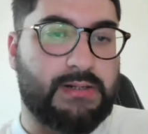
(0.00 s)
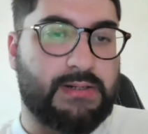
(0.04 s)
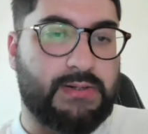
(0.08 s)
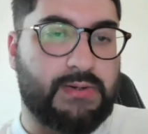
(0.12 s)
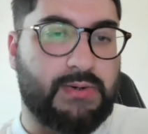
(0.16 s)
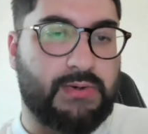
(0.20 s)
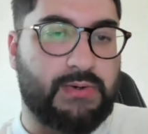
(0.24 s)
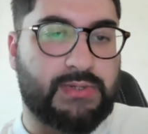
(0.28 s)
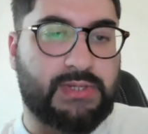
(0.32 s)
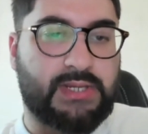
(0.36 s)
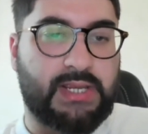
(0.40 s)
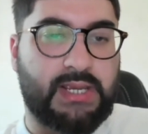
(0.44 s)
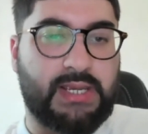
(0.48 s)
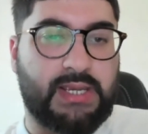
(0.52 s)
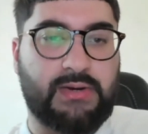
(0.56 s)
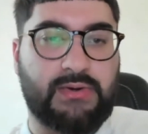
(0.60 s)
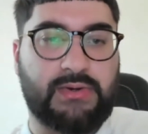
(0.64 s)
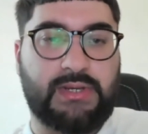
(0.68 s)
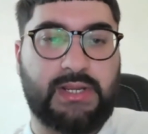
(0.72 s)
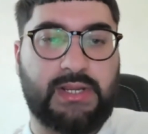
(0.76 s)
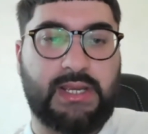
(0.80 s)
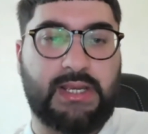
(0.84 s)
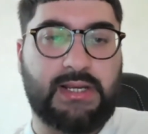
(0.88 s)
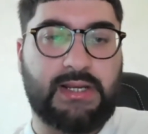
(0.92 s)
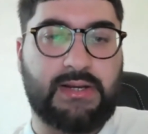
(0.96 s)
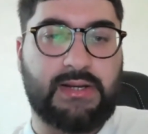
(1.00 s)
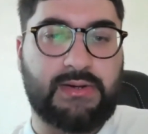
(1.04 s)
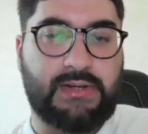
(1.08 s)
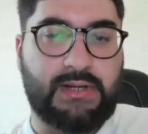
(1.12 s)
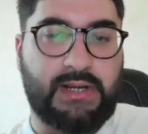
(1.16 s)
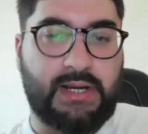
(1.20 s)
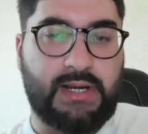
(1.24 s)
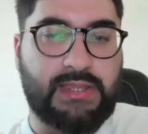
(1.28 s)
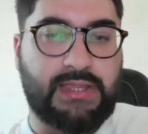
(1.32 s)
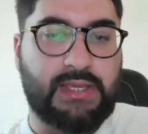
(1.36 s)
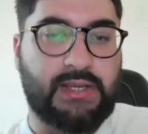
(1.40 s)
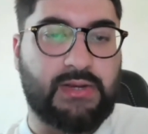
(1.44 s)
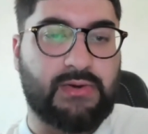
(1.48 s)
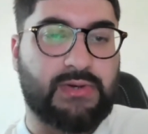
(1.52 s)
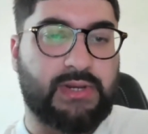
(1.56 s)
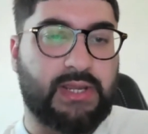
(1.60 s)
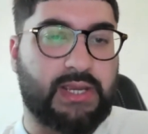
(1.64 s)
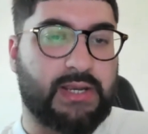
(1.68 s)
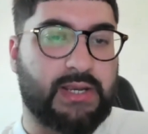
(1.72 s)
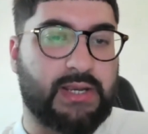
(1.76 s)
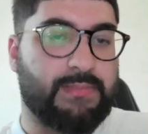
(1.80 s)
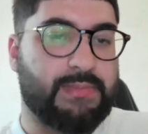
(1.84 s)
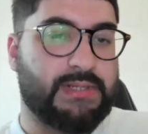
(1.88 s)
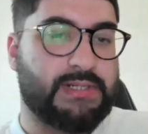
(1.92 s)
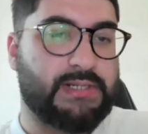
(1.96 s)
Ortega. I think
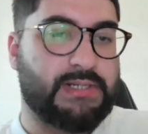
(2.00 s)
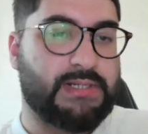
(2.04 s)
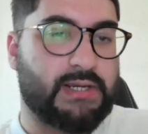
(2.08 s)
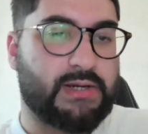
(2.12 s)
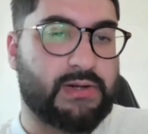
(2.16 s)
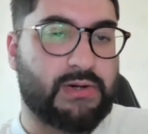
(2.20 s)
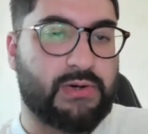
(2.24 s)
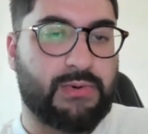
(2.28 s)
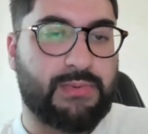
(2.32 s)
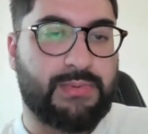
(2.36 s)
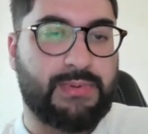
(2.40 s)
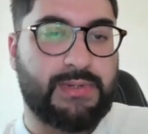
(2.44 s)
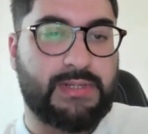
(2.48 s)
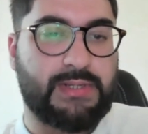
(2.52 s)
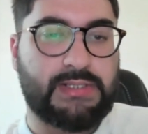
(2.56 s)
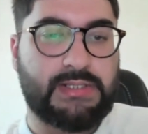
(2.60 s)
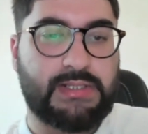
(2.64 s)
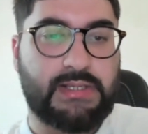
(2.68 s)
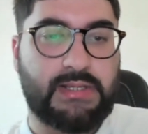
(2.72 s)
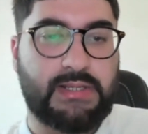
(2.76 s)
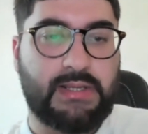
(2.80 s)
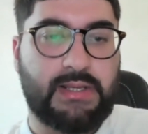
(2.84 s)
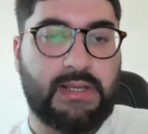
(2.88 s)
Ortega beats Diego Lopez.